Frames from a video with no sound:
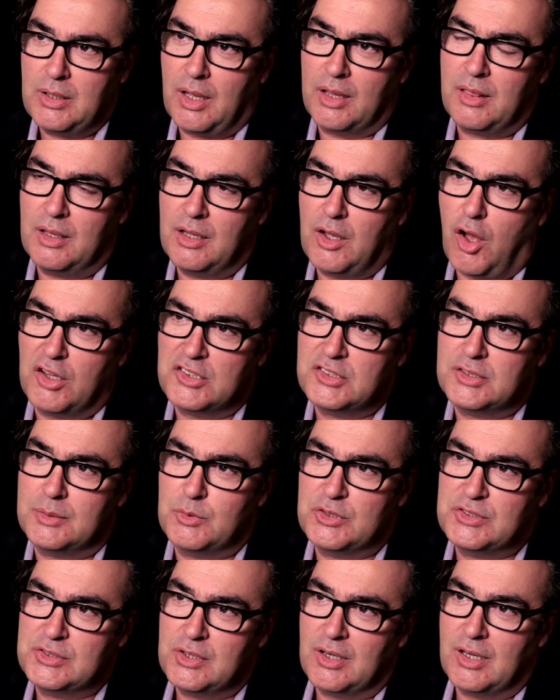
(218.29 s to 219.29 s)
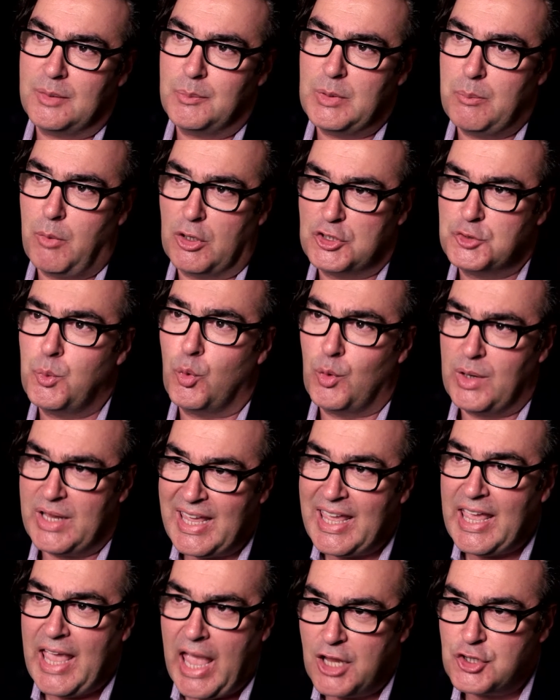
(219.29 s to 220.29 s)
I think customers are going to be much more
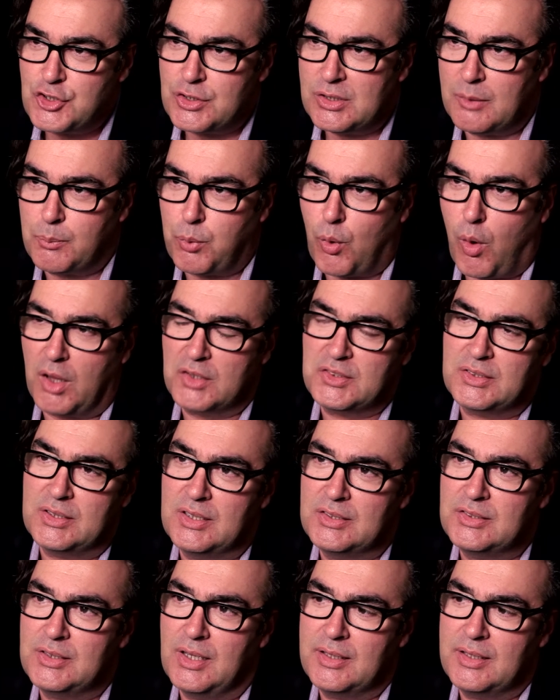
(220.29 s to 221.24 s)
engaged in the process.